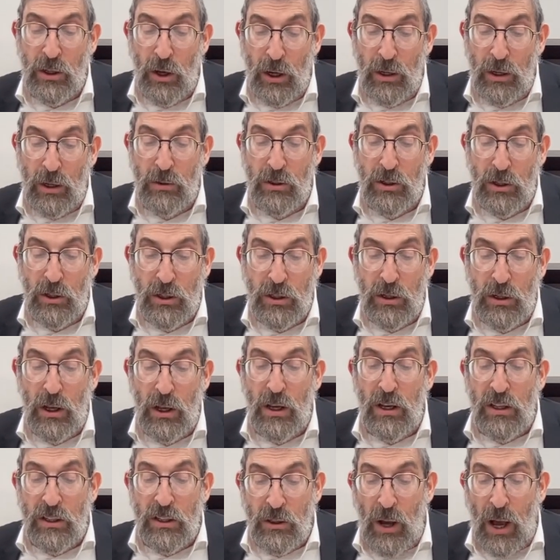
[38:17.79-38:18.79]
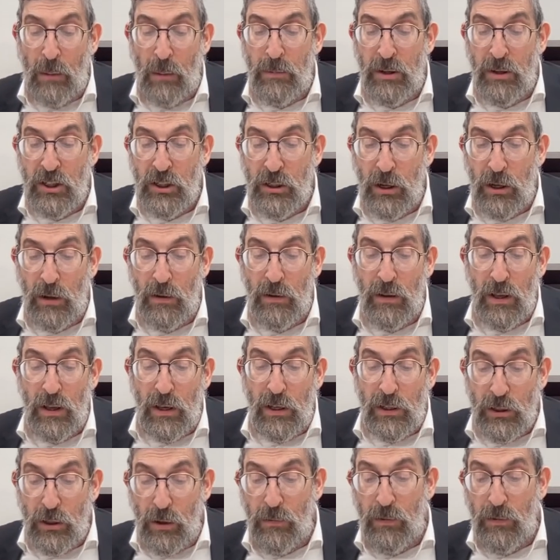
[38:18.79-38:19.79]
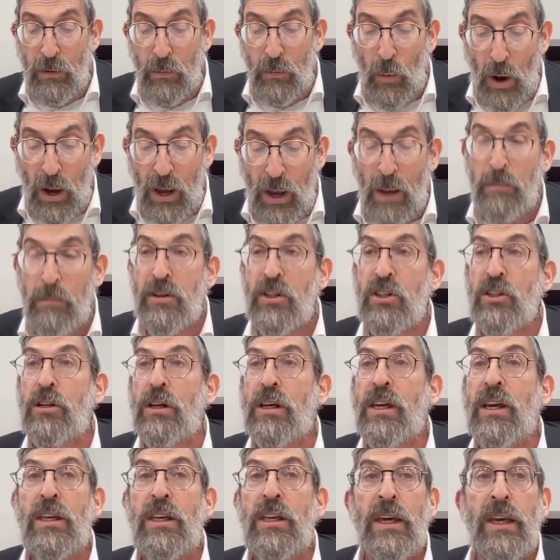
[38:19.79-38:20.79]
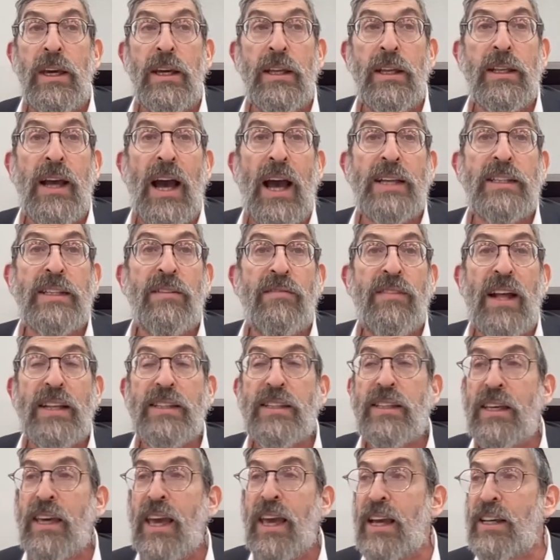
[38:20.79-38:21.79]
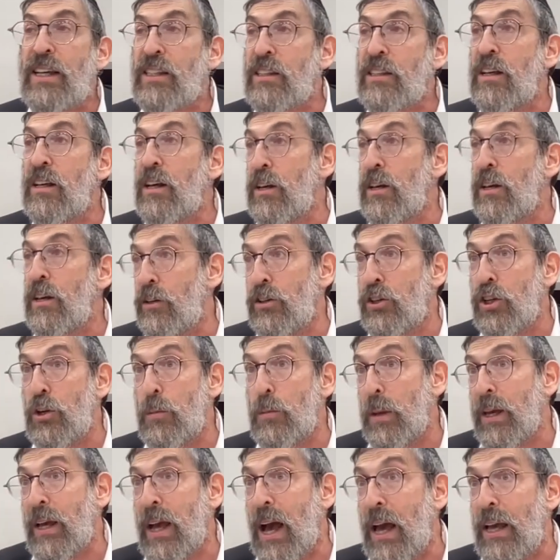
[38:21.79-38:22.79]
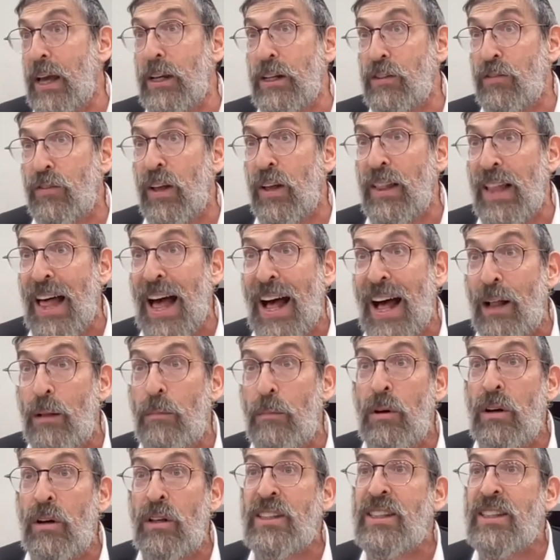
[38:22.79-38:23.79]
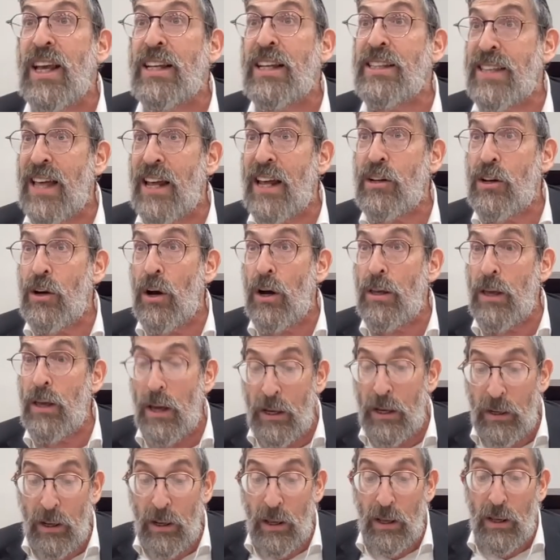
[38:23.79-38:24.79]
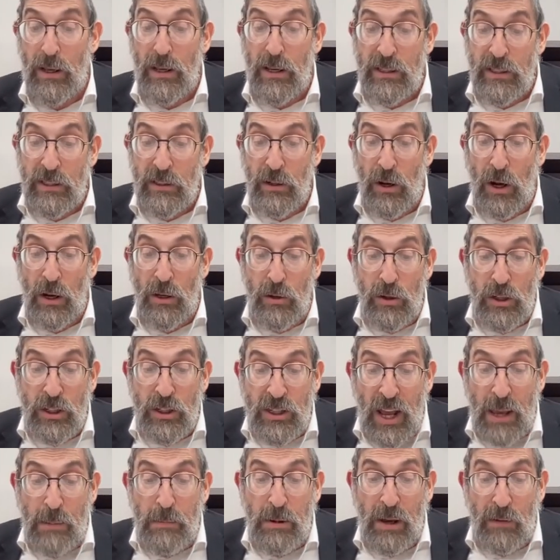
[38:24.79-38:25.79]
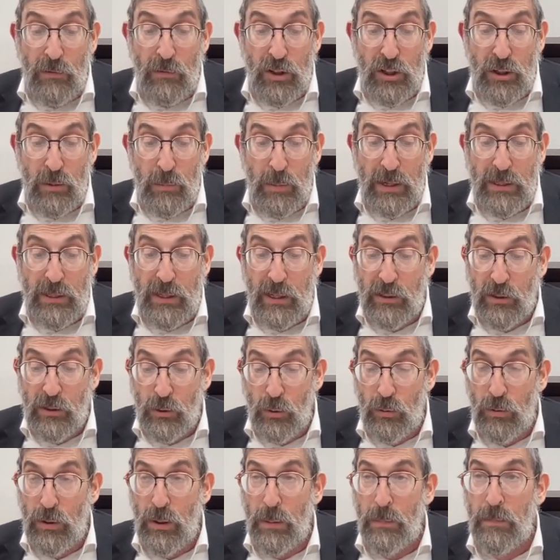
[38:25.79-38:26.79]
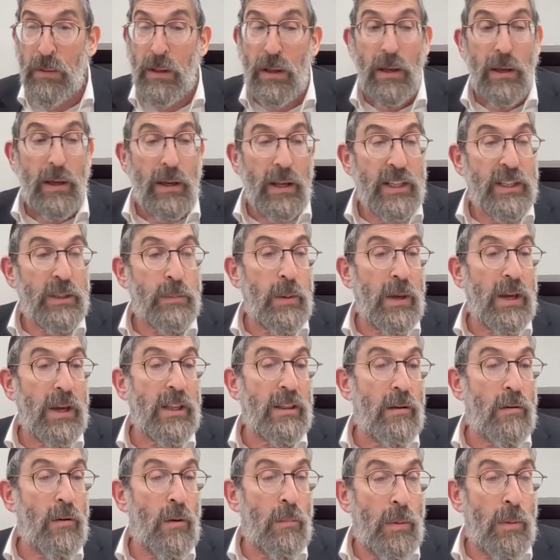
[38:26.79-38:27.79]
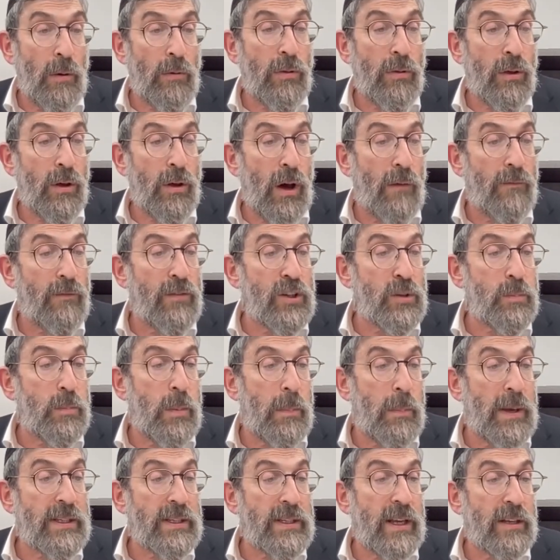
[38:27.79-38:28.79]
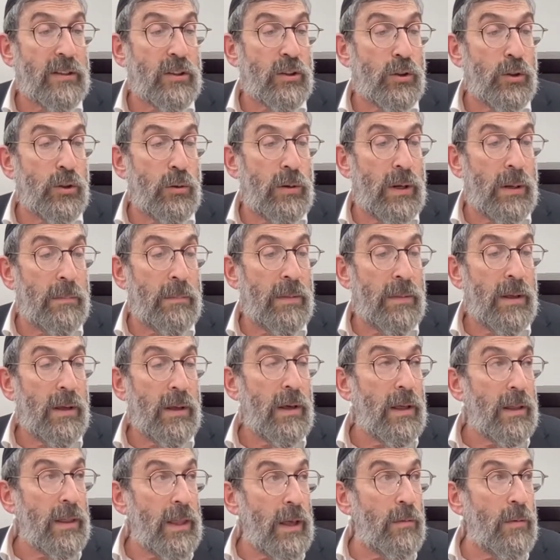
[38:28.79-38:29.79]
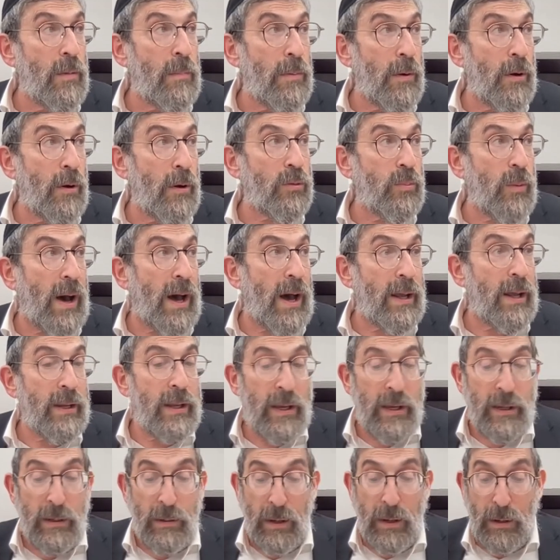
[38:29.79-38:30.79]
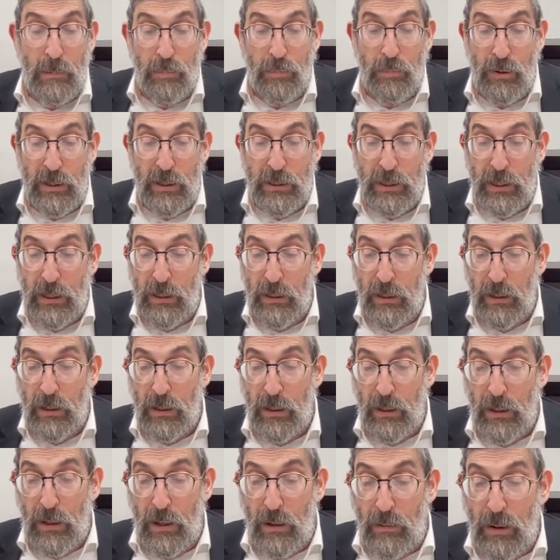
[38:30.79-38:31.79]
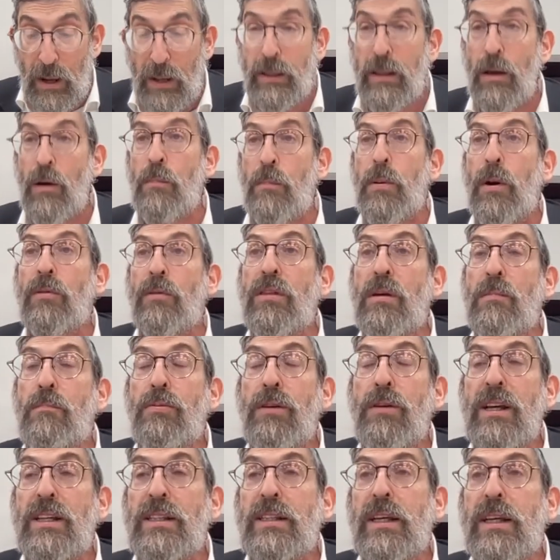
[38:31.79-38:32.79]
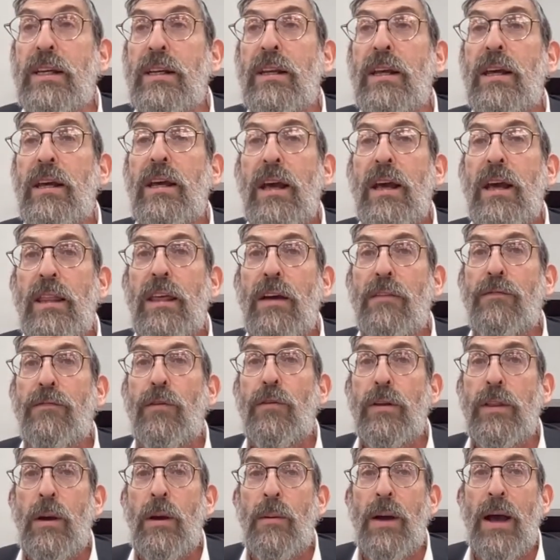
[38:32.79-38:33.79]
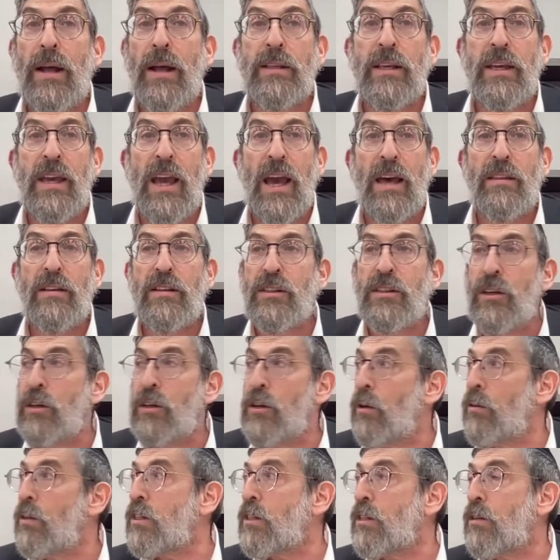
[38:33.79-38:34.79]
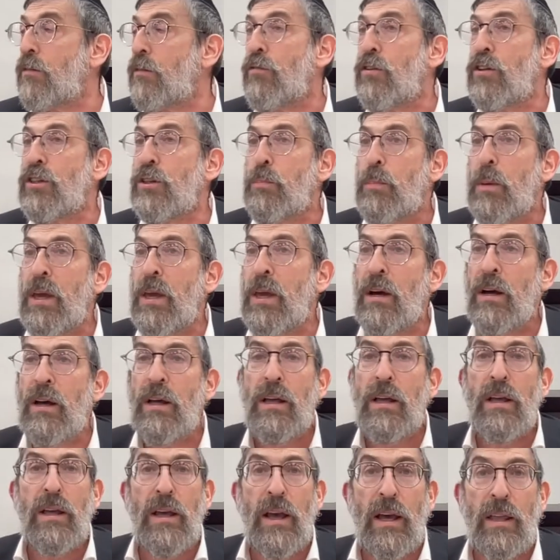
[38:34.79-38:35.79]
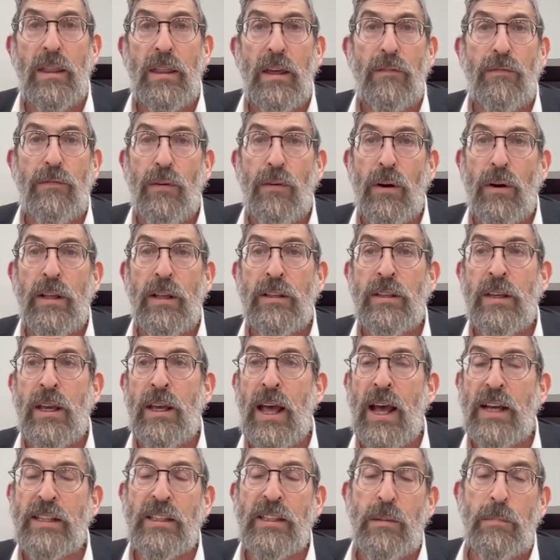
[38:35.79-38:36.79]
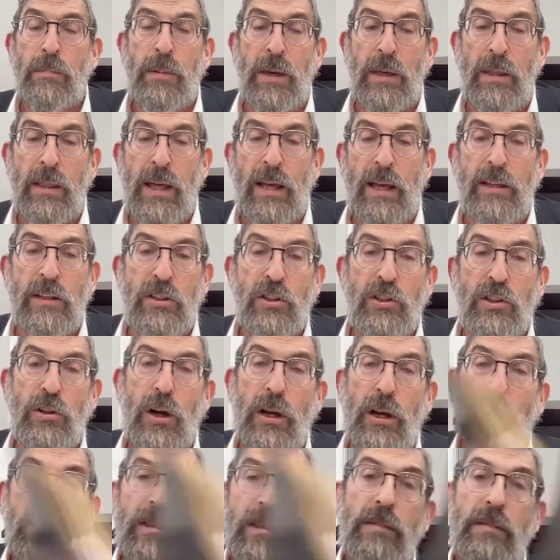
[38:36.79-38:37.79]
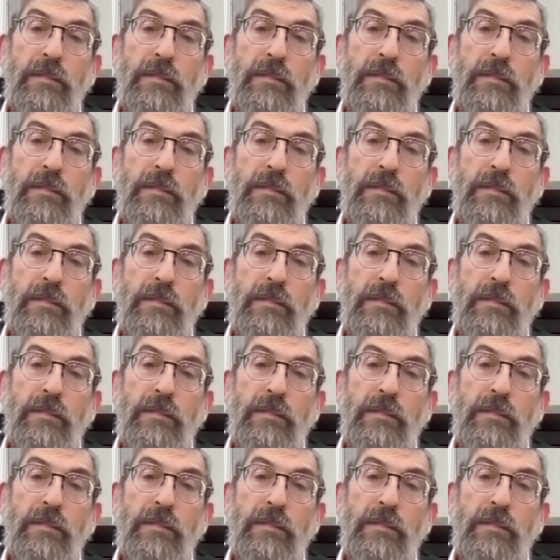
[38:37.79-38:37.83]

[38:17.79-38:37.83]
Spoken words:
So our Mishnah. So why our Mishnah? Can you eat, guys? If that's the case, you should be Chayish for La Alma and say it's not a Kayin. So how you shneim Chavushim Beis Asurim? Speaking, they were both Chavush Beis Asurim. They were both what in prison. Right, they were both in prison, and therefore they were out together. So you know this is the first bia, and therefore it has to be that his child.